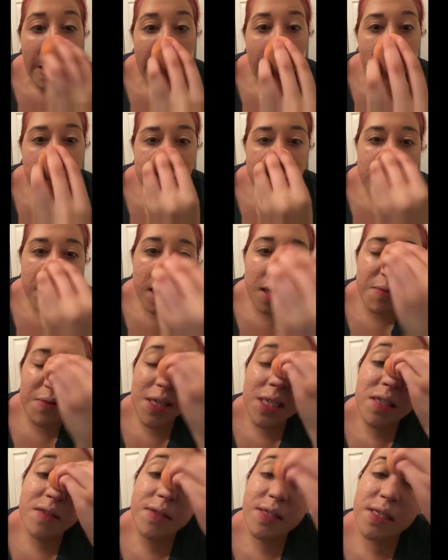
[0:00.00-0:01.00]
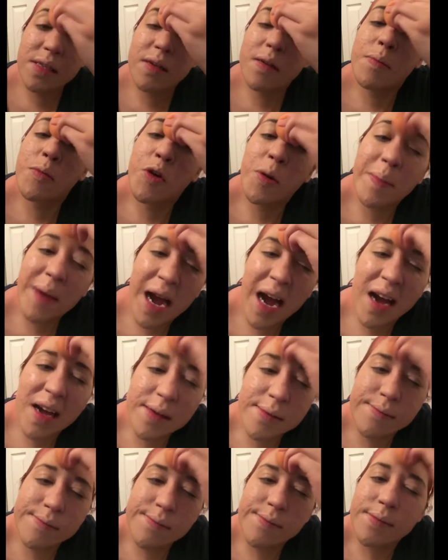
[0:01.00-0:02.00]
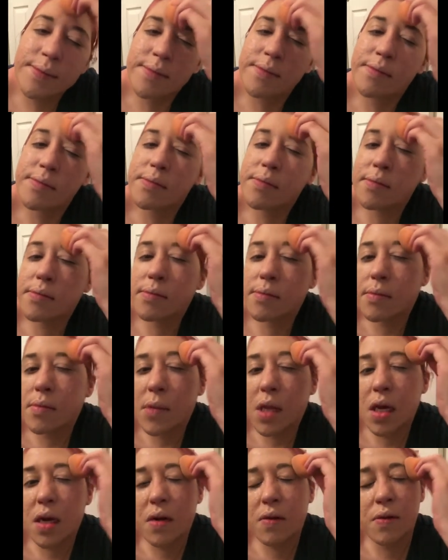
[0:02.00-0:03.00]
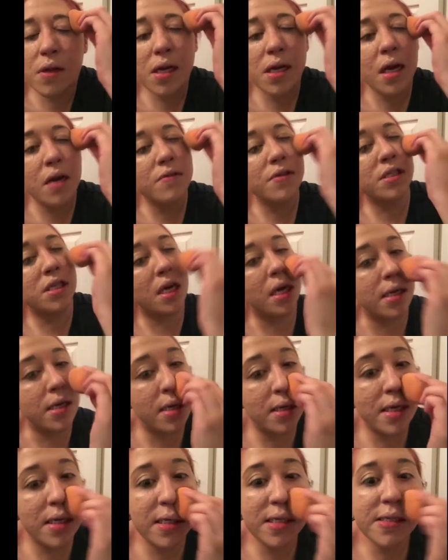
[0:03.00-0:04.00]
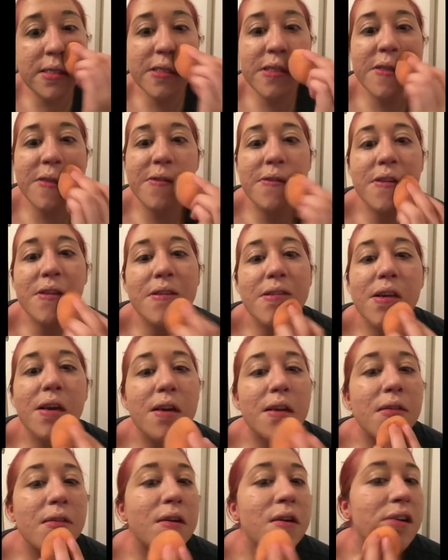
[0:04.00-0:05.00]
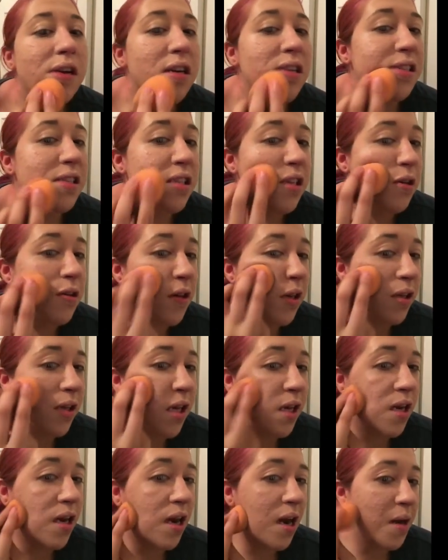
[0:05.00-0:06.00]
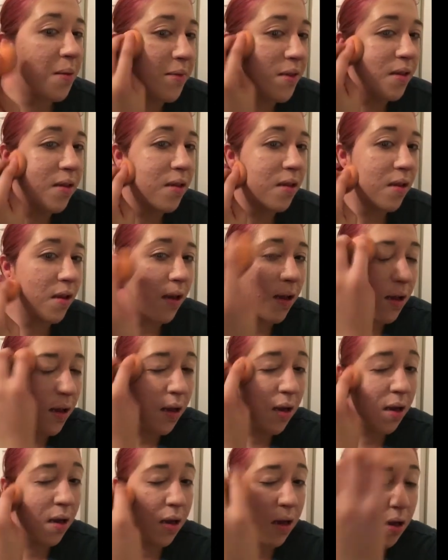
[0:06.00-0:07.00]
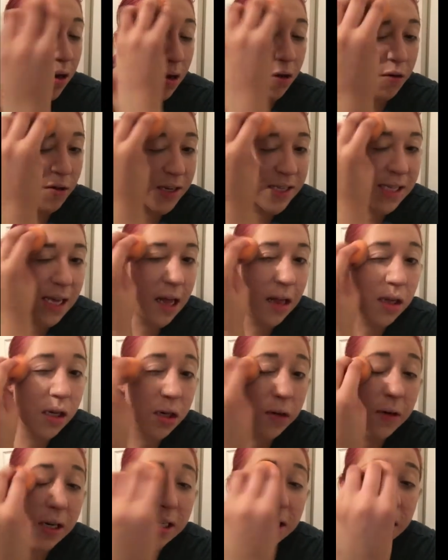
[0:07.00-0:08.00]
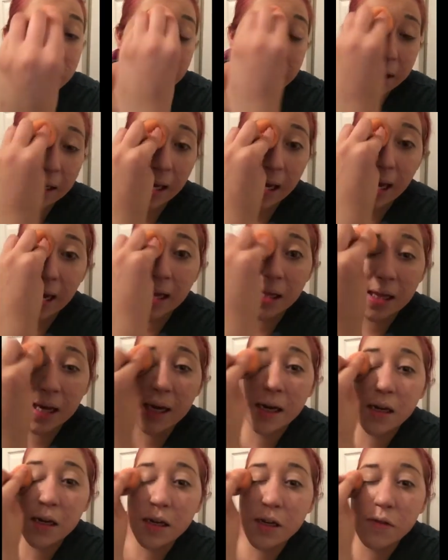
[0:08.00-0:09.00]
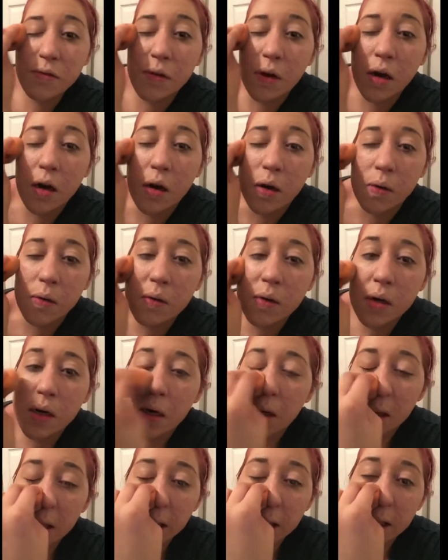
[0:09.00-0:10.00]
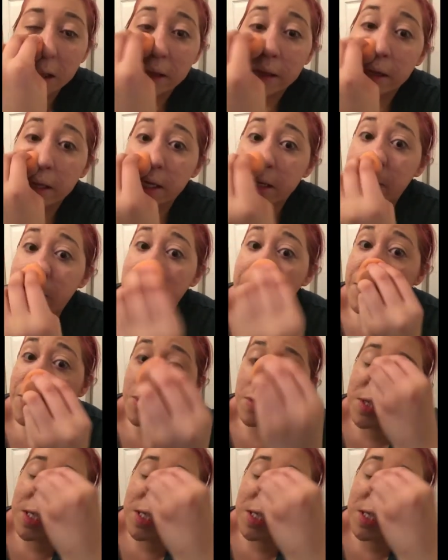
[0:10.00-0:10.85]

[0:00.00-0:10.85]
I also kind of wish it was a little more matte. I don't like how shiny it is. Considering like I'm always hella crazy with the highlighter, you know this be real